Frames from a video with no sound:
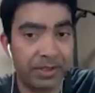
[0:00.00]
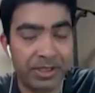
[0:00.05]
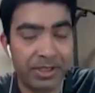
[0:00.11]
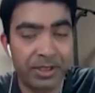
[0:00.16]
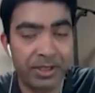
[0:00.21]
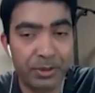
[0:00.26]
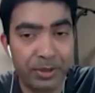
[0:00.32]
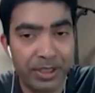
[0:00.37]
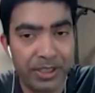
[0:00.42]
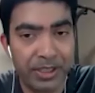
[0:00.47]
a
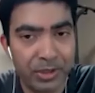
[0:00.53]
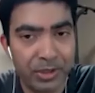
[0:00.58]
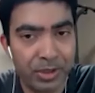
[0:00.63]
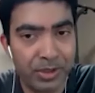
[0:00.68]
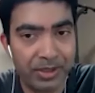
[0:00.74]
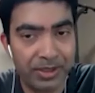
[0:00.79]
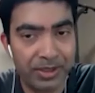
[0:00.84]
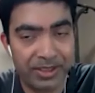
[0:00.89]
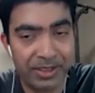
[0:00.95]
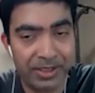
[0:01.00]
visit to
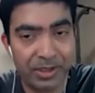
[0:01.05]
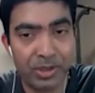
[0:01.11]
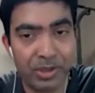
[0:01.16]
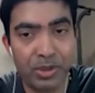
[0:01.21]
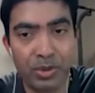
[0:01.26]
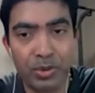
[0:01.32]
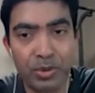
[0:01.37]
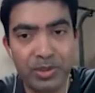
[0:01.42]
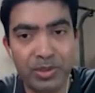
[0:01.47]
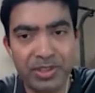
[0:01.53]
these
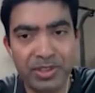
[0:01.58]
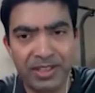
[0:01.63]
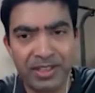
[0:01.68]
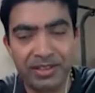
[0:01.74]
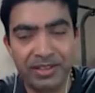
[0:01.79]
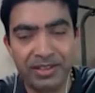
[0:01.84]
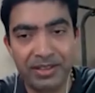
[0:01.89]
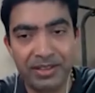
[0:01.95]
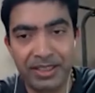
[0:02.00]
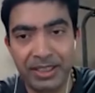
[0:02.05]
schools,
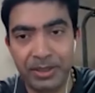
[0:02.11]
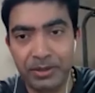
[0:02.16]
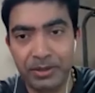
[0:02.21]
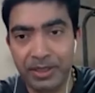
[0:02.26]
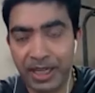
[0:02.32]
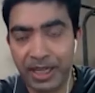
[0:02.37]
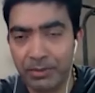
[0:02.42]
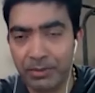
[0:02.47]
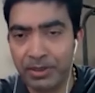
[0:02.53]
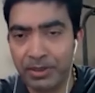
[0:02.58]
and
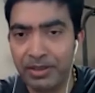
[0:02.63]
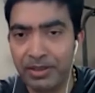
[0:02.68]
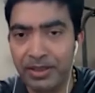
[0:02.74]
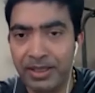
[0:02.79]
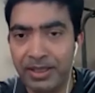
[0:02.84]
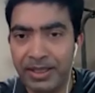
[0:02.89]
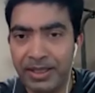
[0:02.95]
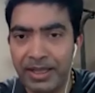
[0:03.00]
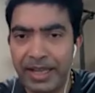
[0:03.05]
that will